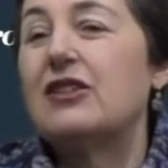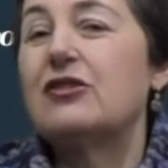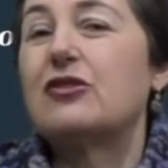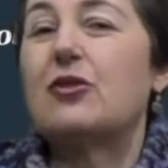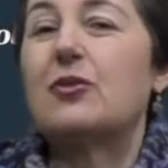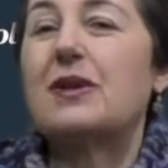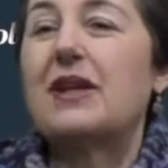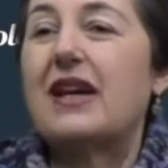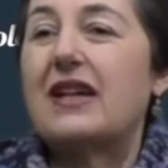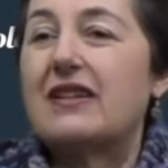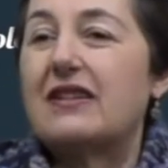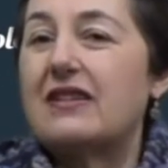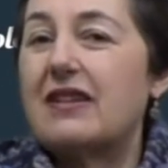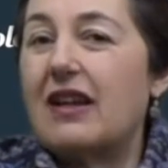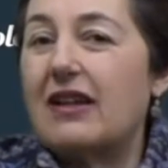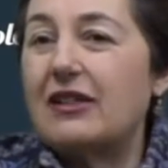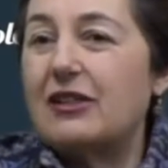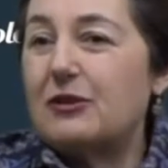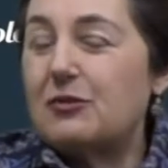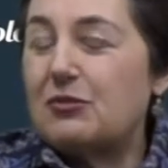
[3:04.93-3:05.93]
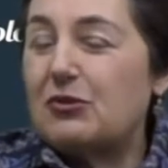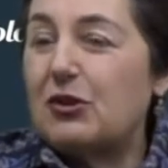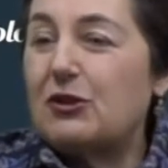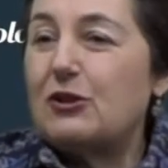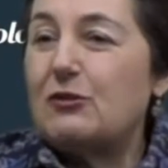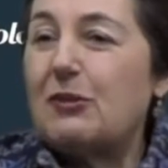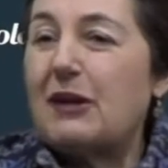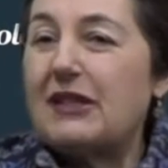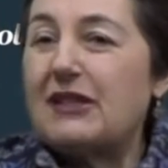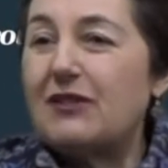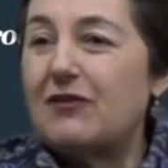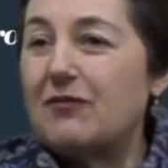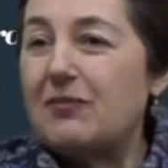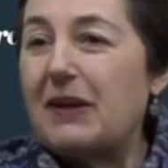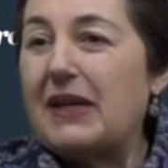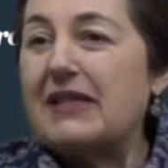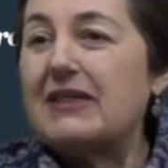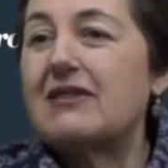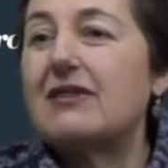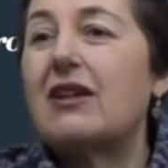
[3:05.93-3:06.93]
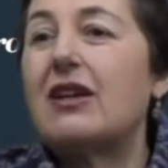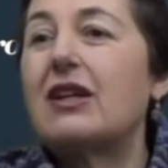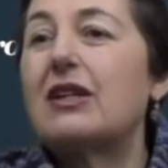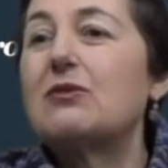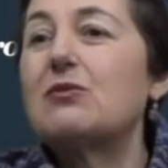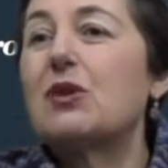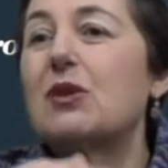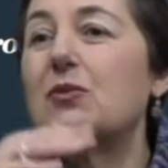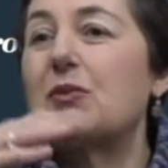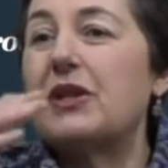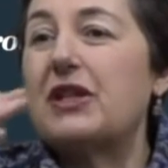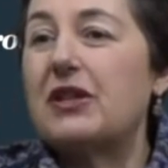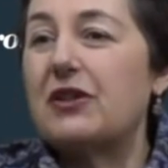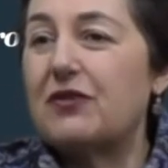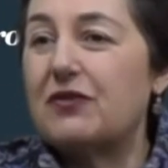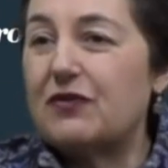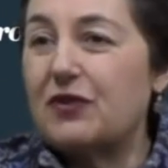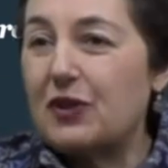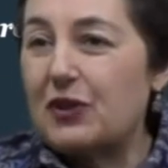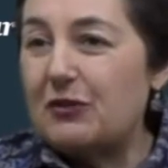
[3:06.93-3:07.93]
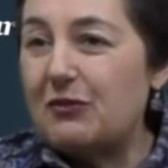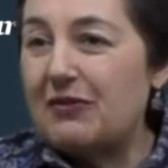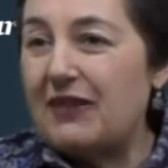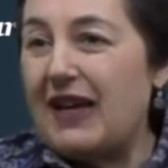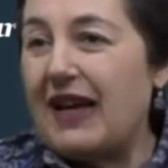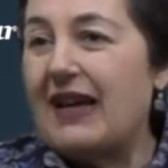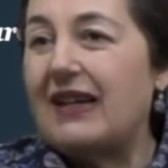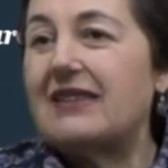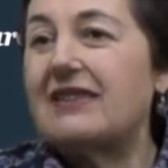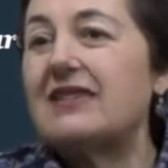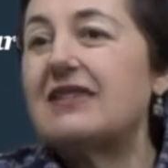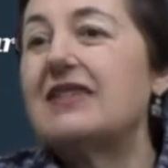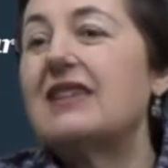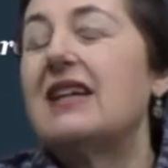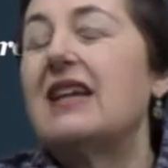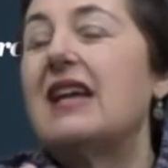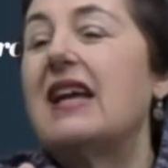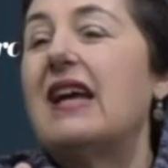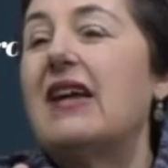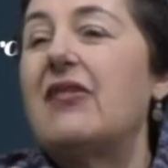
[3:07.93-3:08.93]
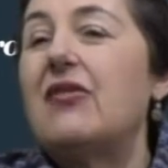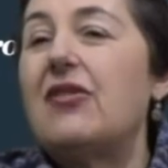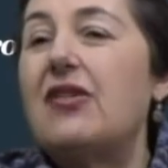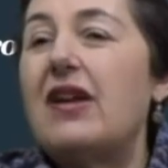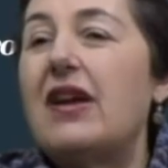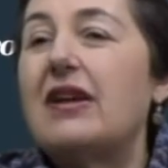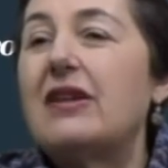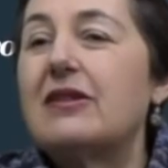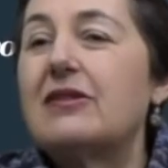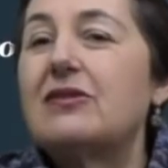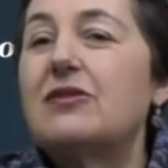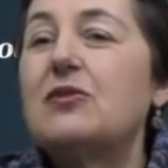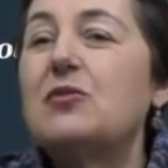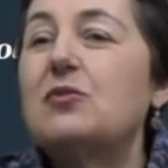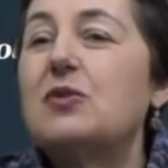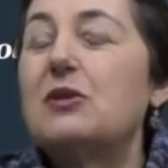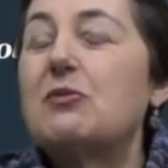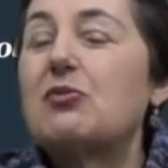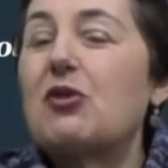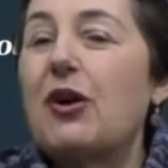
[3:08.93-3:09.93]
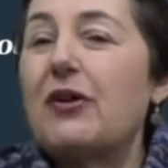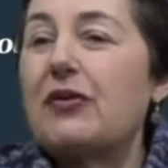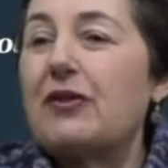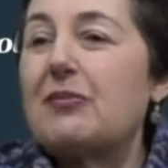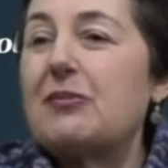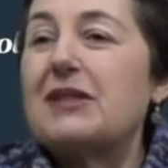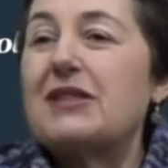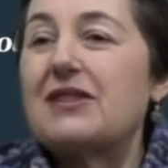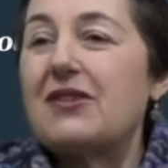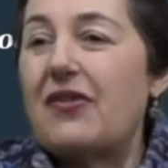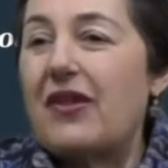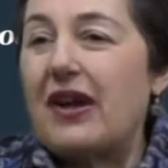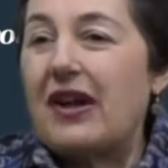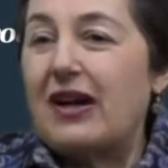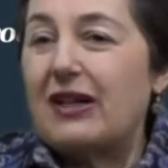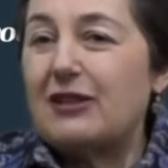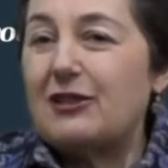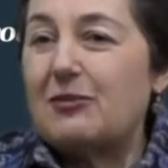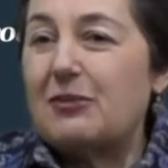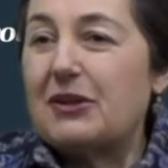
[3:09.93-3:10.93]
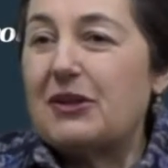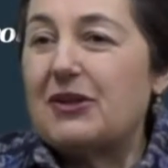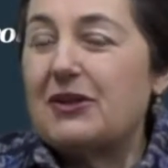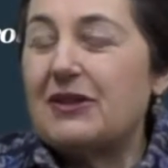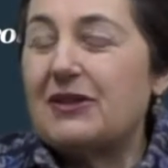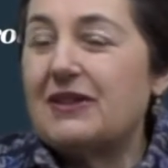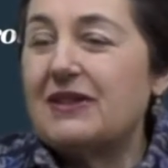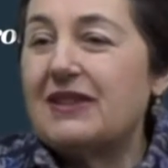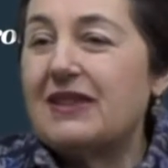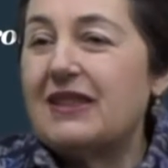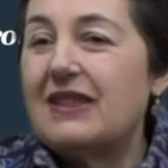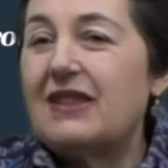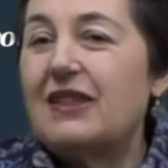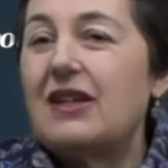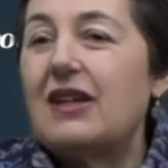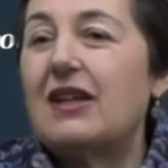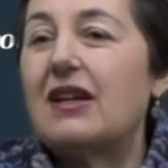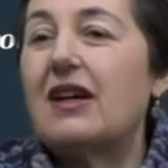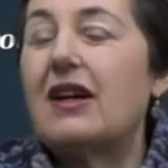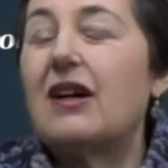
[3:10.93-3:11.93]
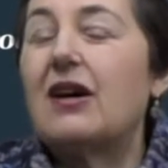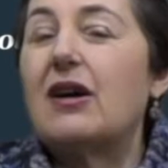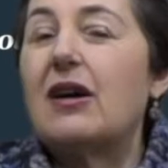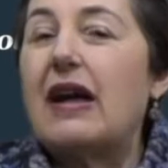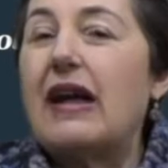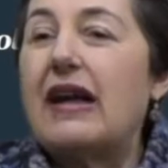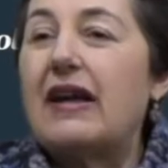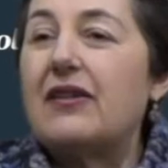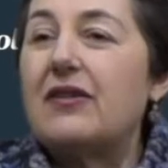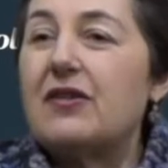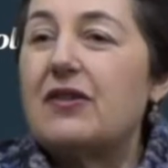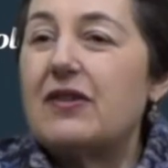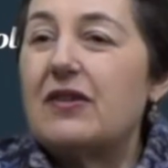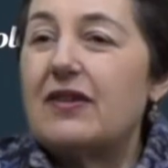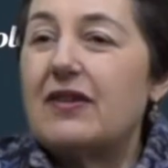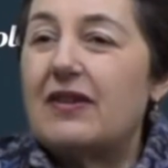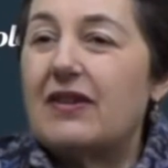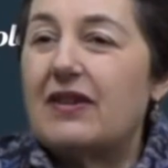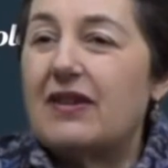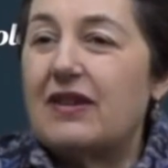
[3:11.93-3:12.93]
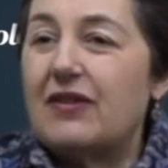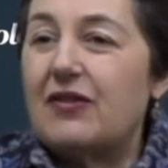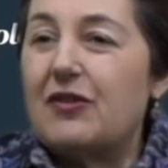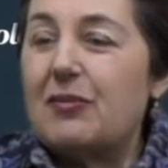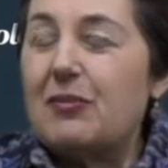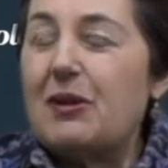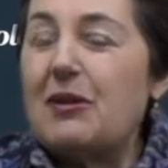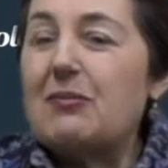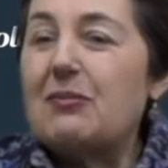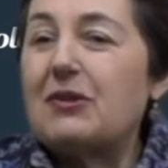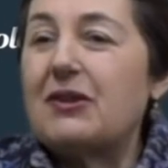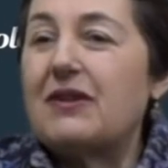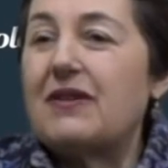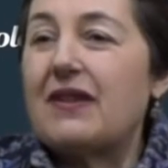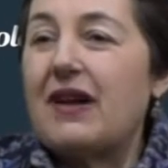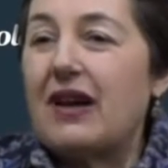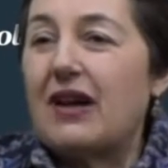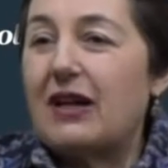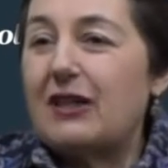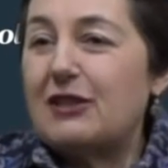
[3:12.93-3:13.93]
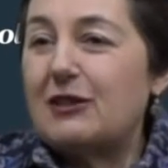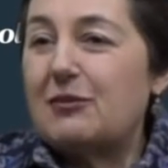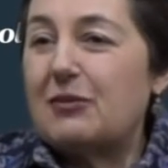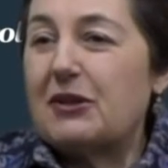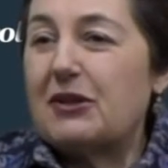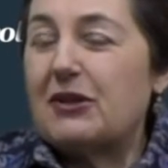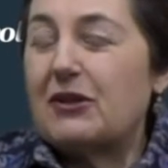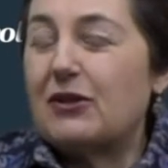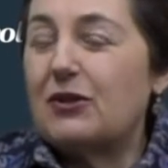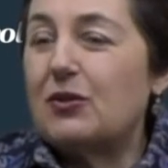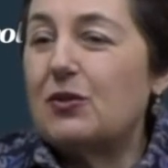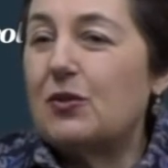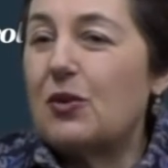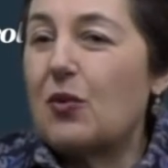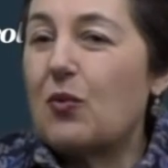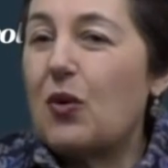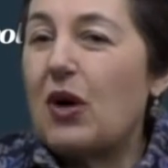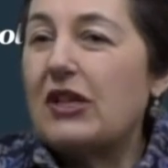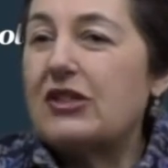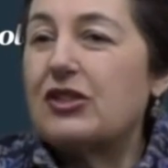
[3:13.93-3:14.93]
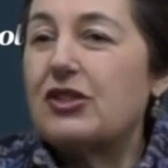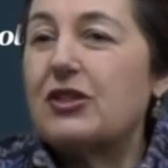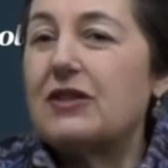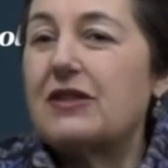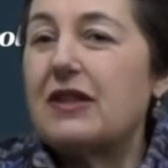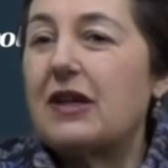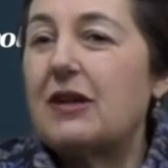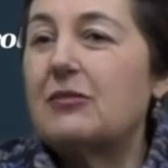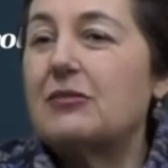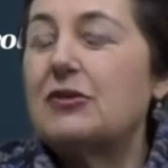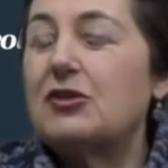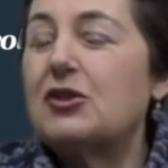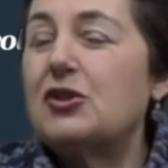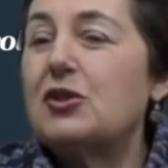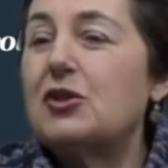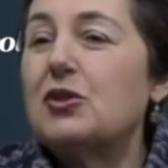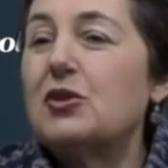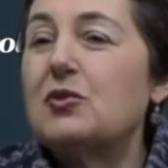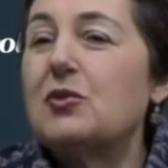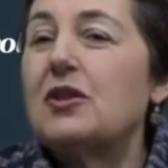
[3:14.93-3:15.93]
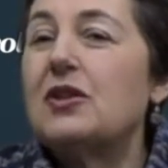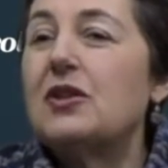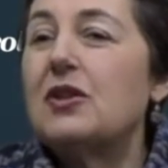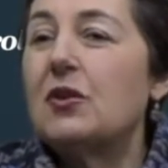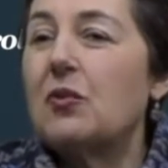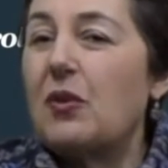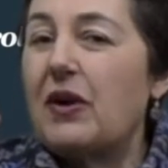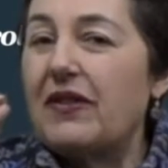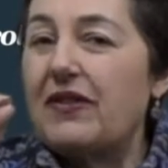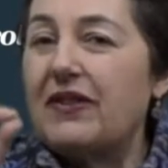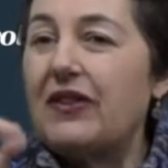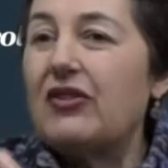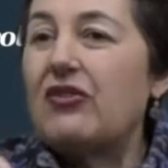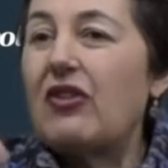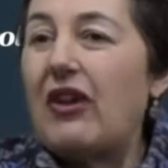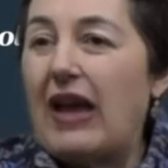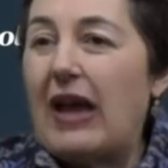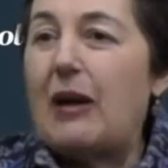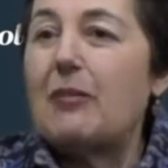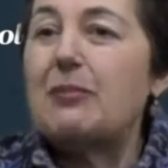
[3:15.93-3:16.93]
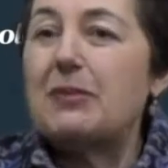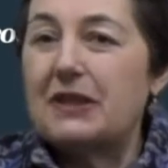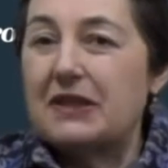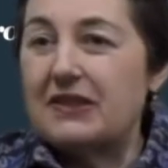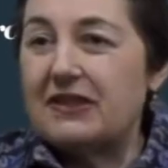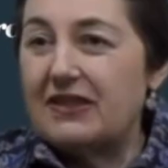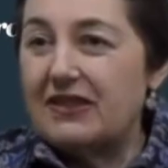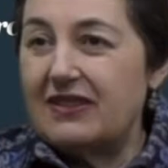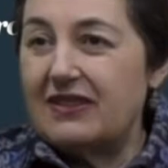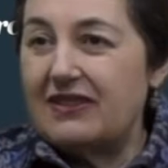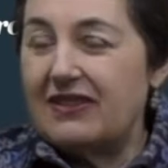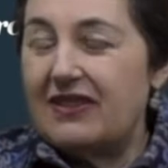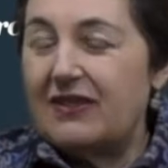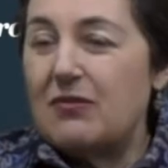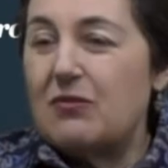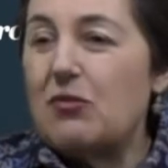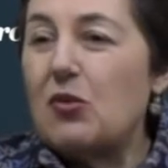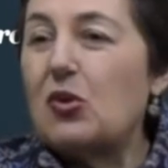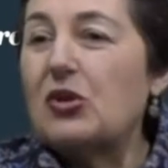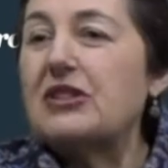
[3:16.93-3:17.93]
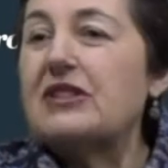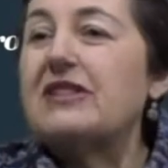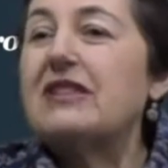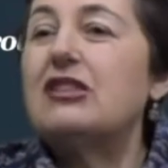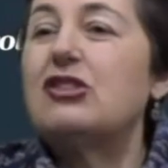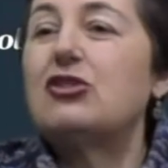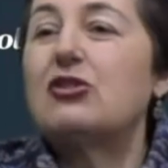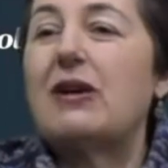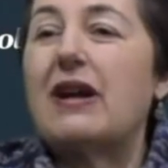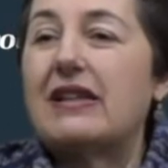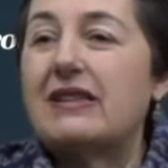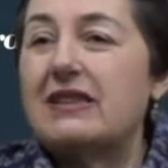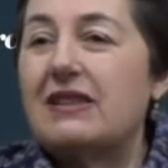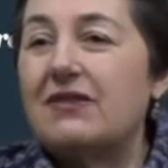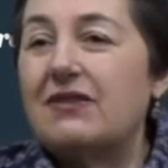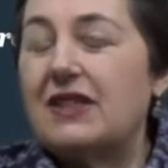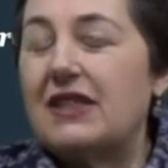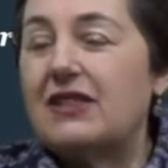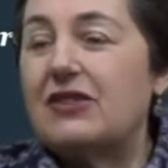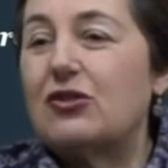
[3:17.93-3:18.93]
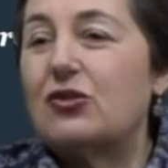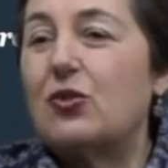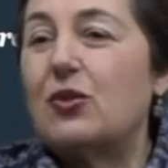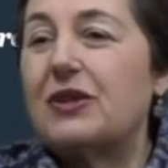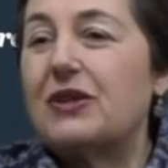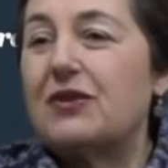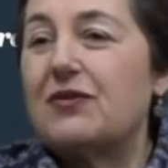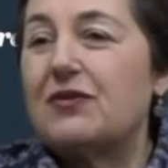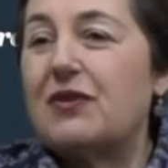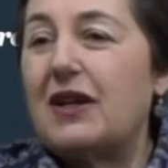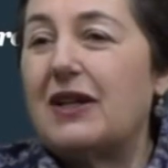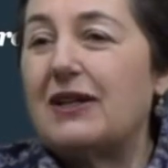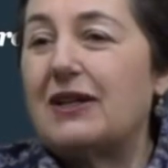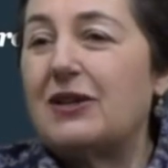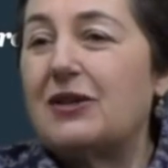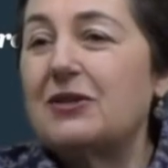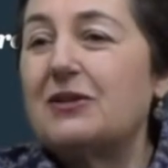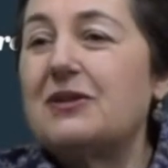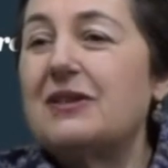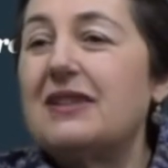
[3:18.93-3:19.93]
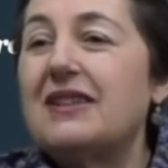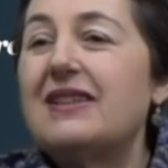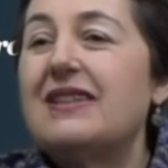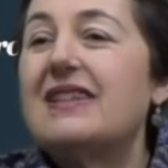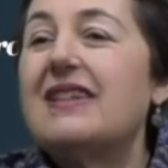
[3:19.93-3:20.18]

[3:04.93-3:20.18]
So we had a nice prospective baseline where we confirmed that, and then we brought them into the hospital, and the people in the hospital who were watching them knew when this happens, more seizure activity is going to follow.